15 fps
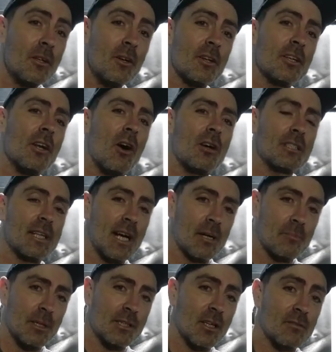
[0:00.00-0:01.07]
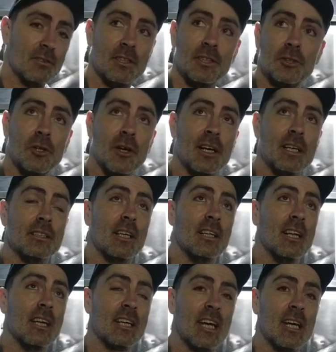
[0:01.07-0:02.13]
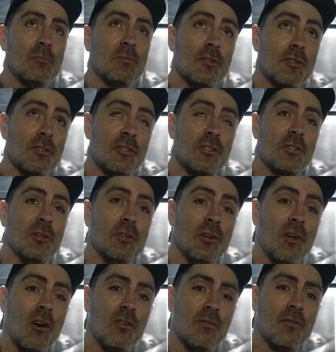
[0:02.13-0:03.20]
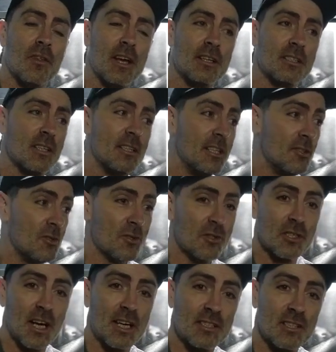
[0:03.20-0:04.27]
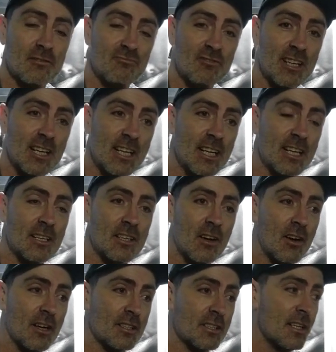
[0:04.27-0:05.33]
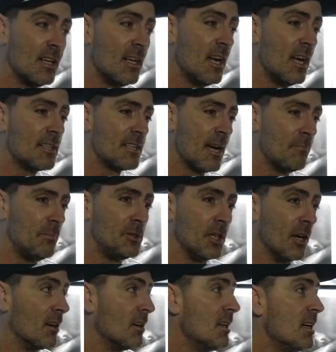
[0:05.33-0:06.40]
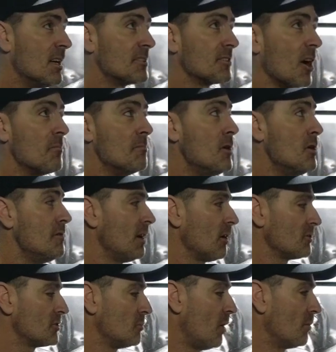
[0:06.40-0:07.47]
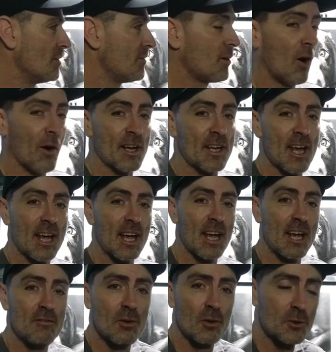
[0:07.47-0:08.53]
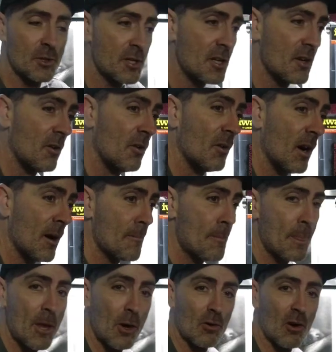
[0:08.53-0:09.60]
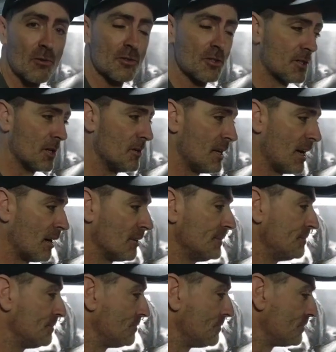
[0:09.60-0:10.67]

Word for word: you've got the nice canopies over the trees, and it keeps the sun off this, and it just stays in really nice temperature. So moving on to what we've got in here, if you're doing your your own studio,